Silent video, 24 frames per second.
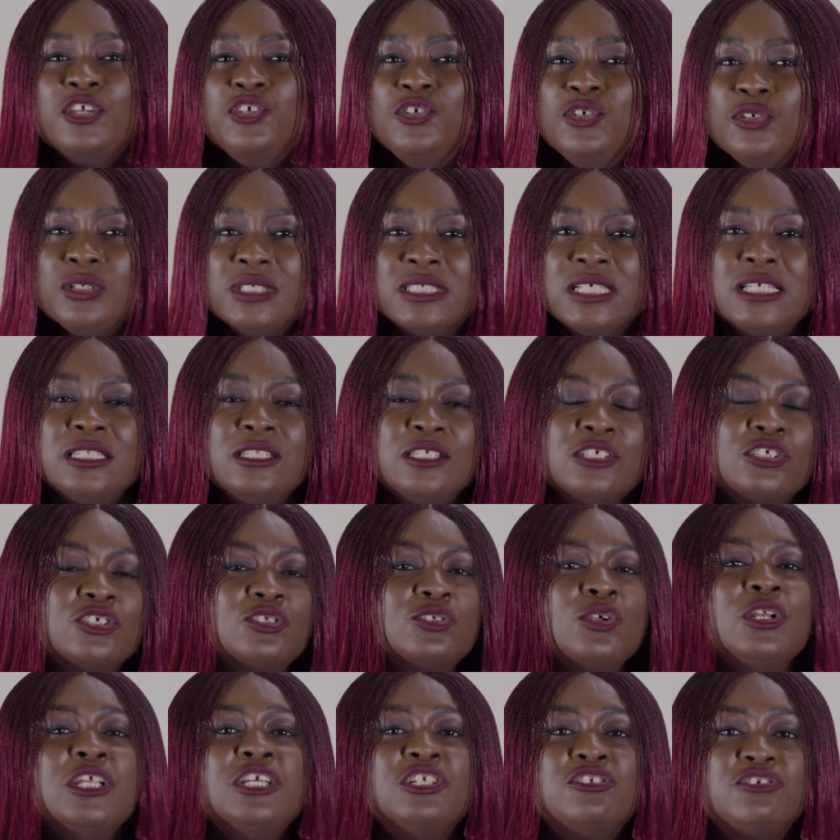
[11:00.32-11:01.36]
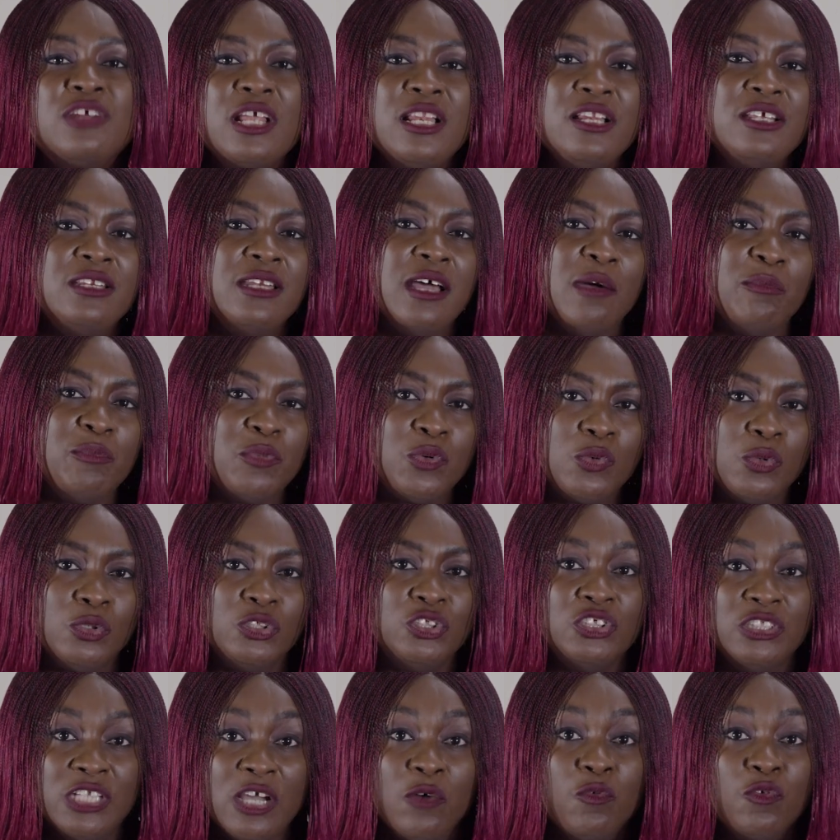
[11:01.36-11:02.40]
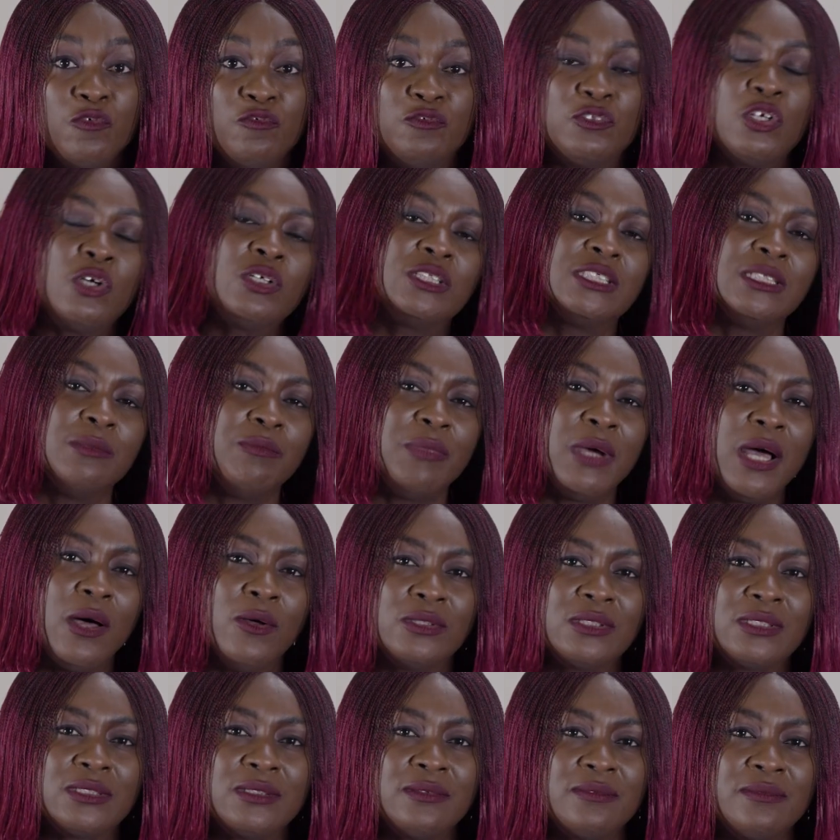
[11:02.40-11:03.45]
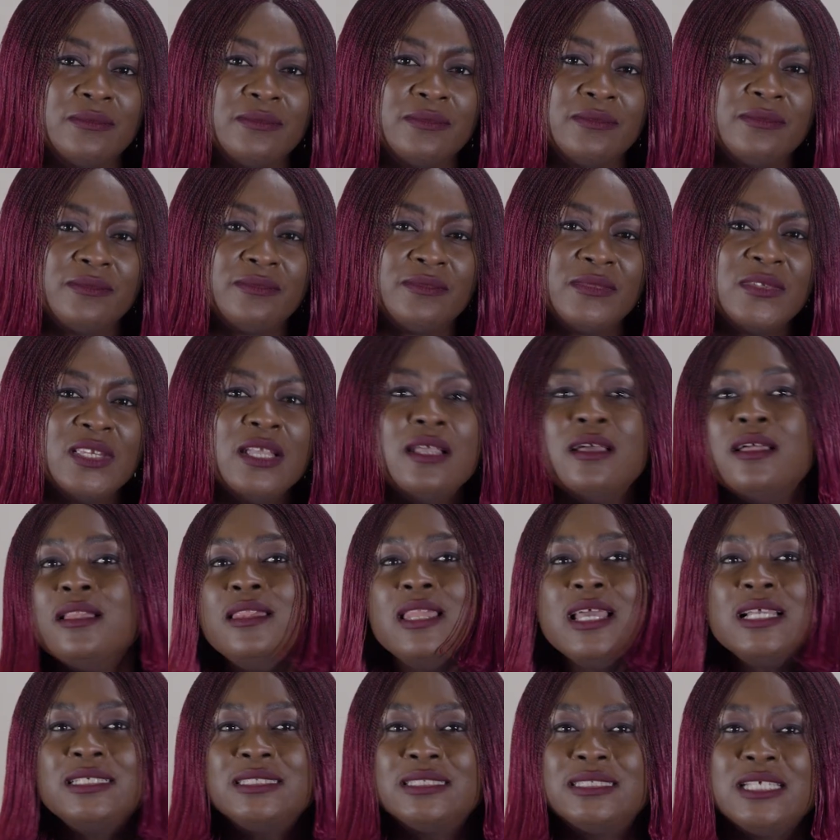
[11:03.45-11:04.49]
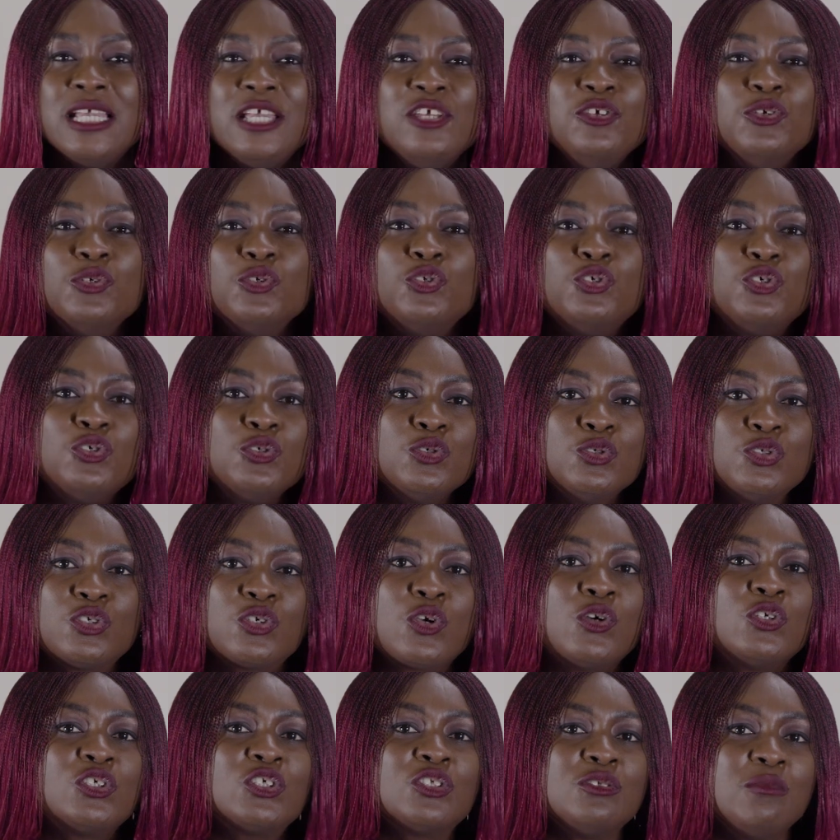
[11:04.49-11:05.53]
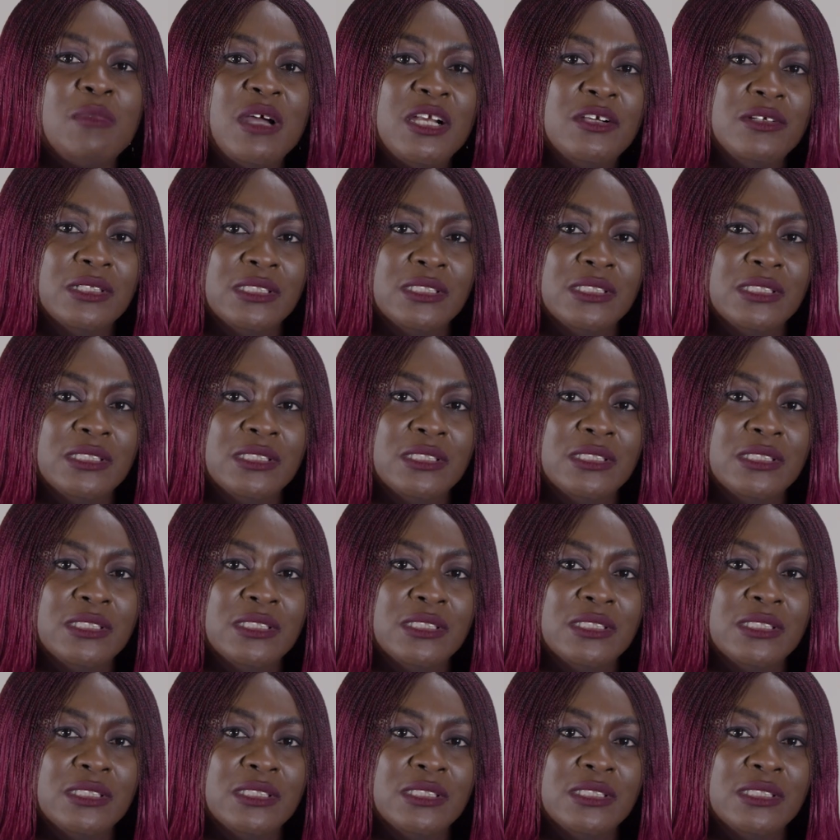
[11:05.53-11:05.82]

using the storytelling approach that we've talked about. Let's say you choose customer